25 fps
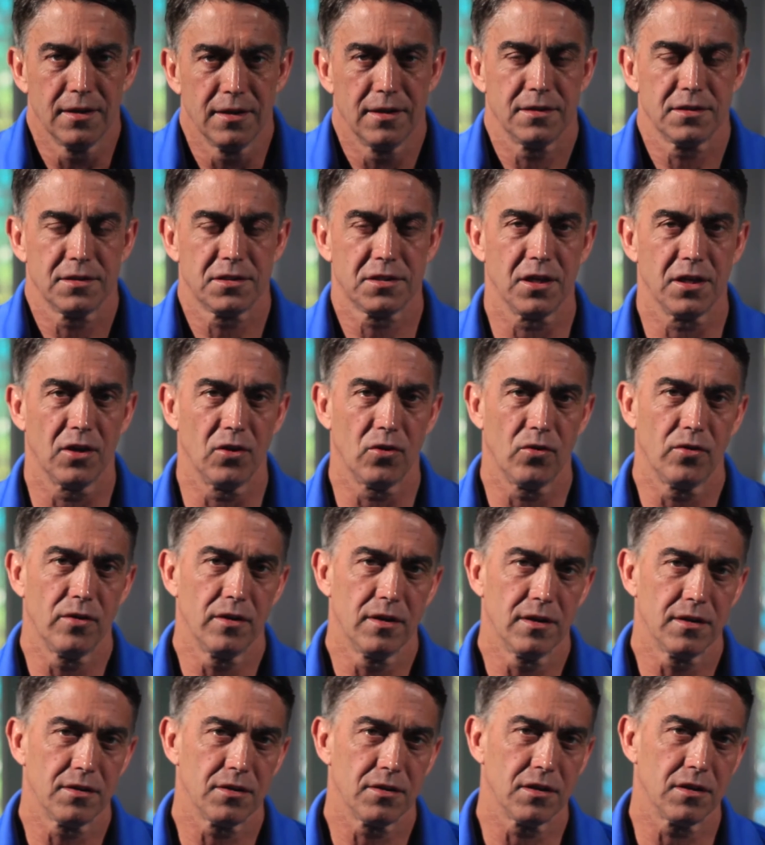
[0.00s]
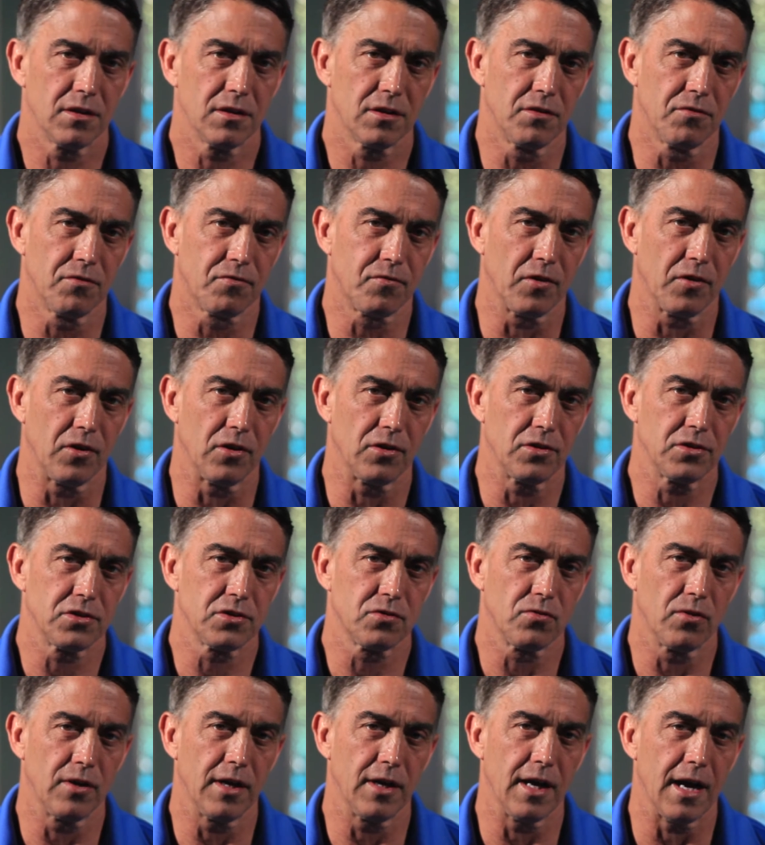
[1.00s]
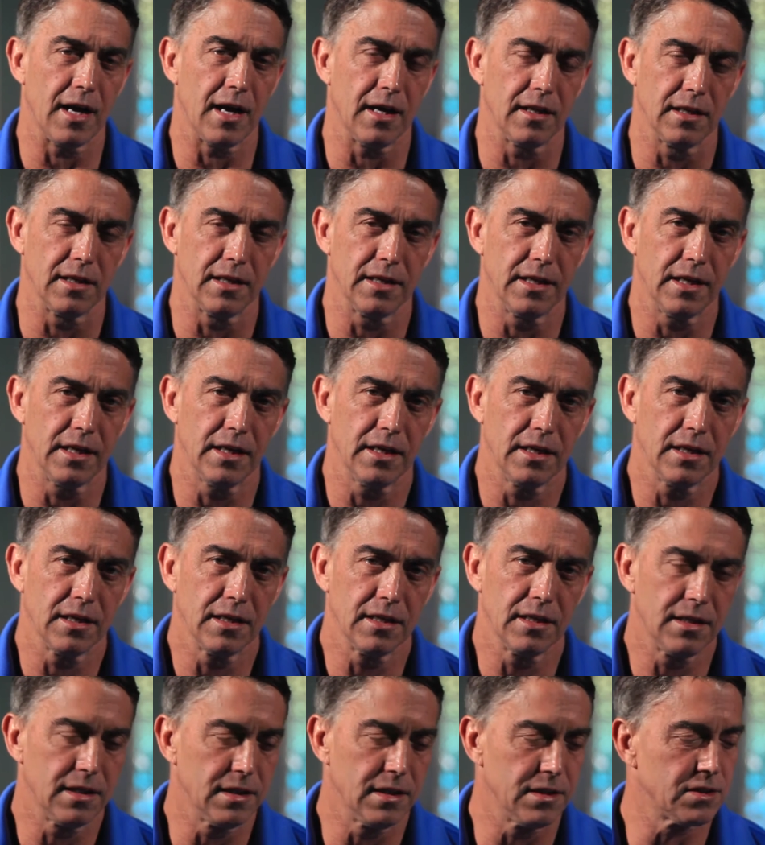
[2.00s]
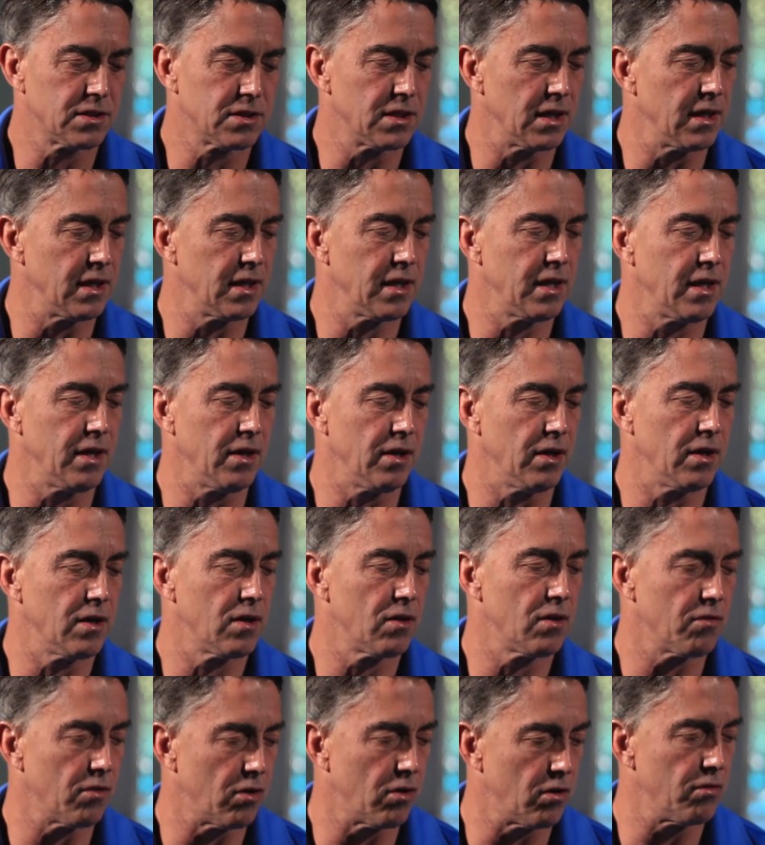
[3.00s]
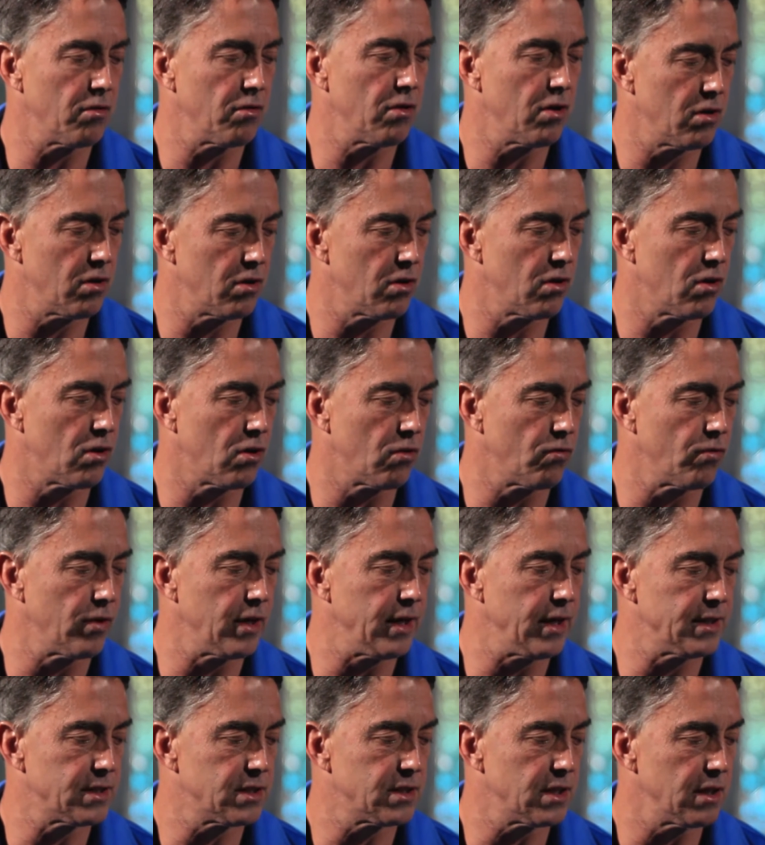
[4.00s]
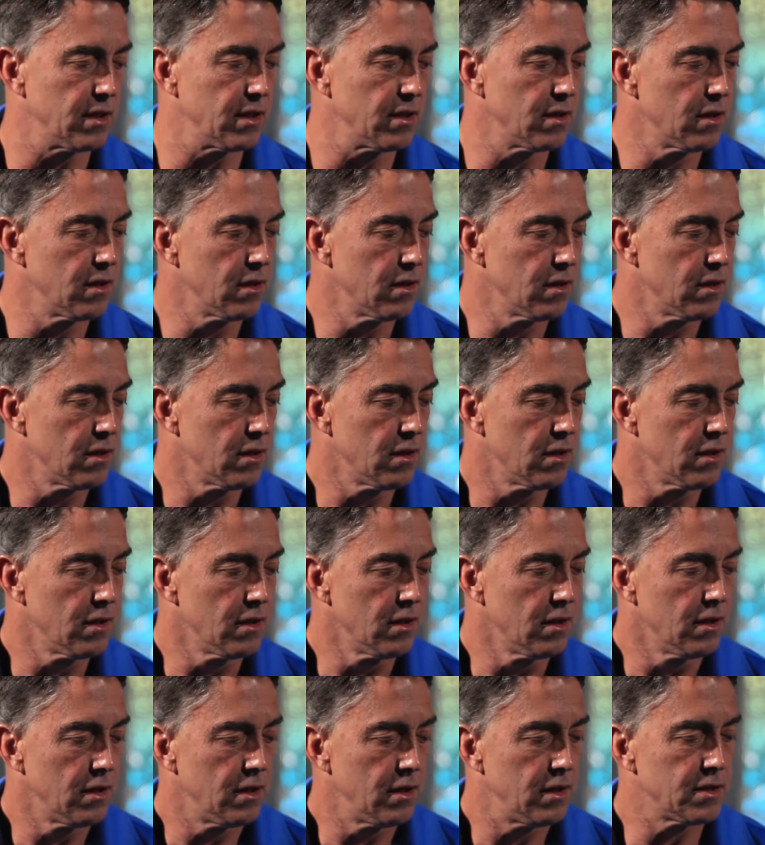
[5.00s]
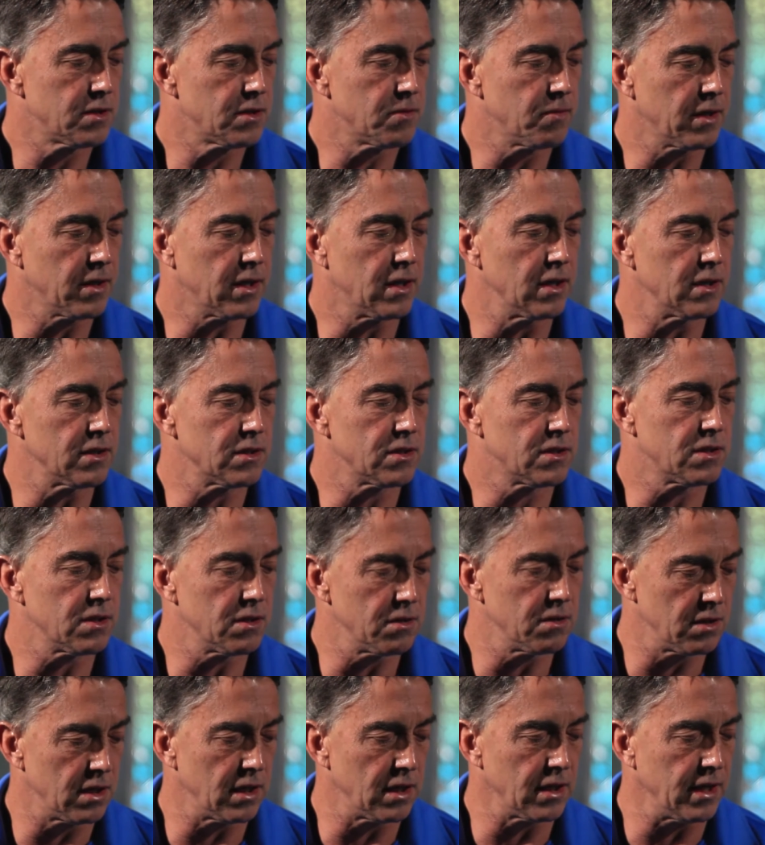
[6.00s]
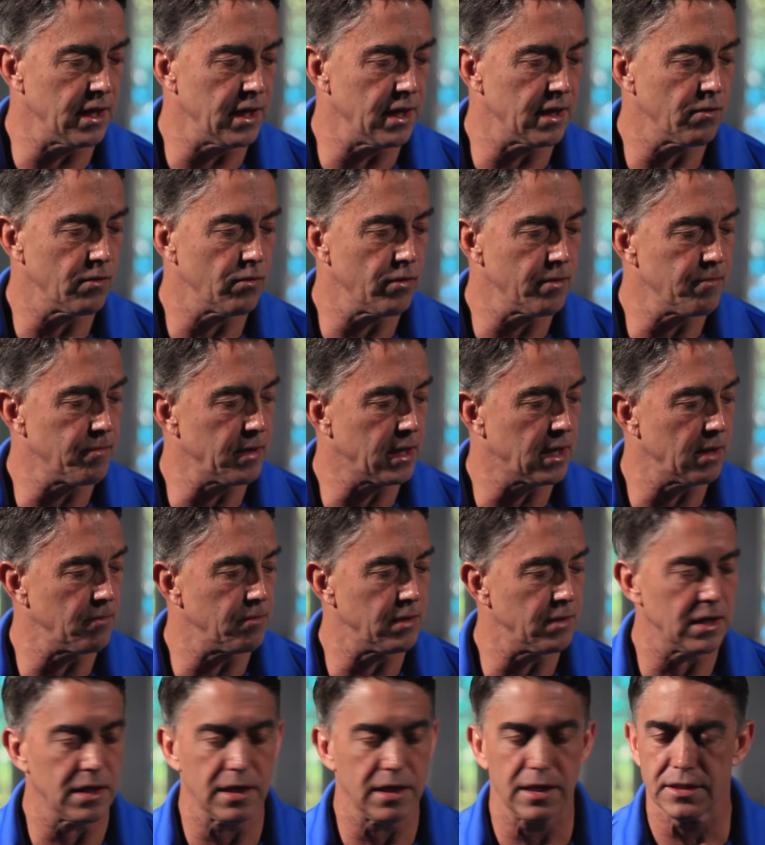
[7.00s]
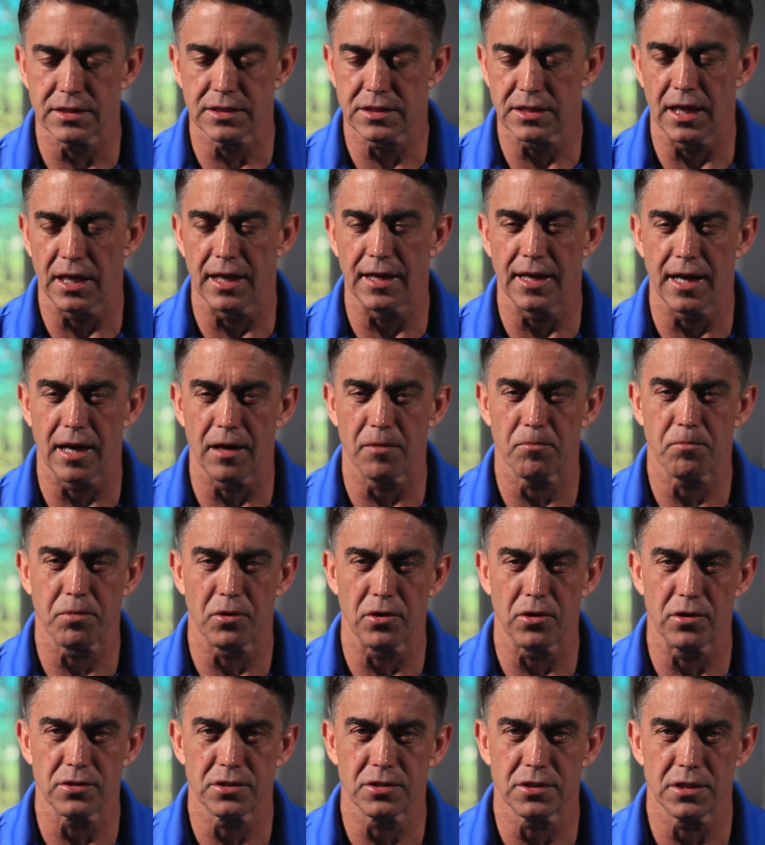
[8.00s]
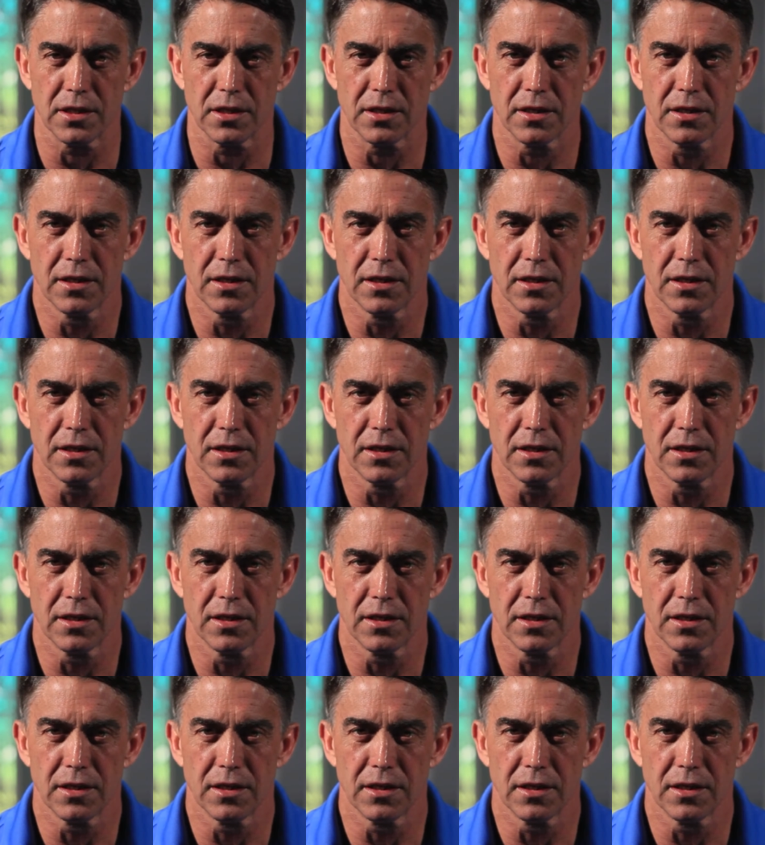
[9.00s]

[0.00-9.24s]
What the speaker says: So the first reality is that a reason is because, again, we become an inside-out person.